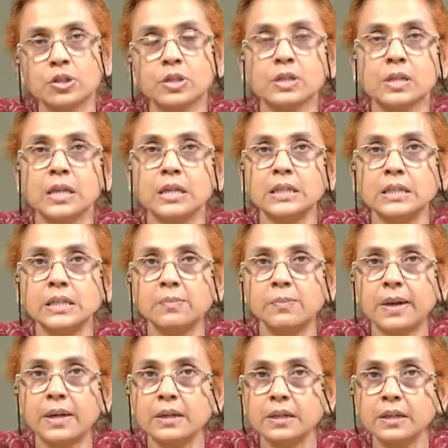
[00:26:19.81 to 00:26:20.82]
she is an
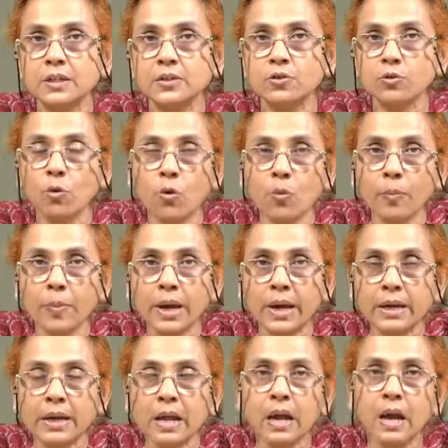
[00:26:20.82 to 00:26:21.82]
independent
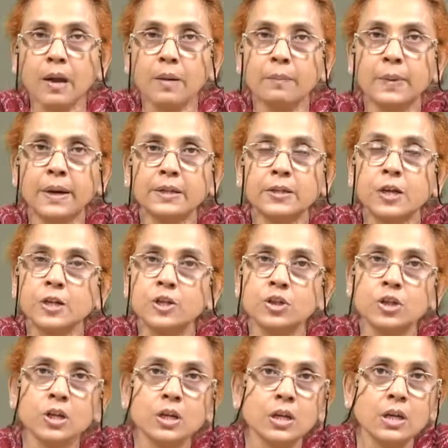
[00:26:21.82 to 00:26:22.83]
woman, but
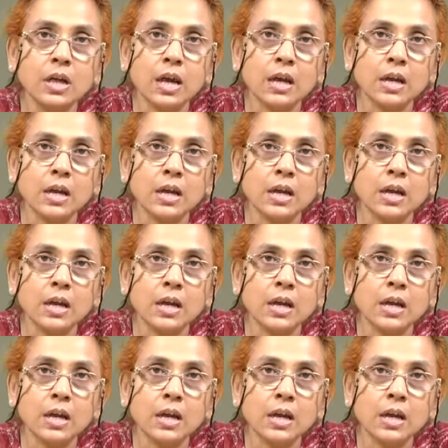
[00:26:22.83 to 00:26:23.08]
she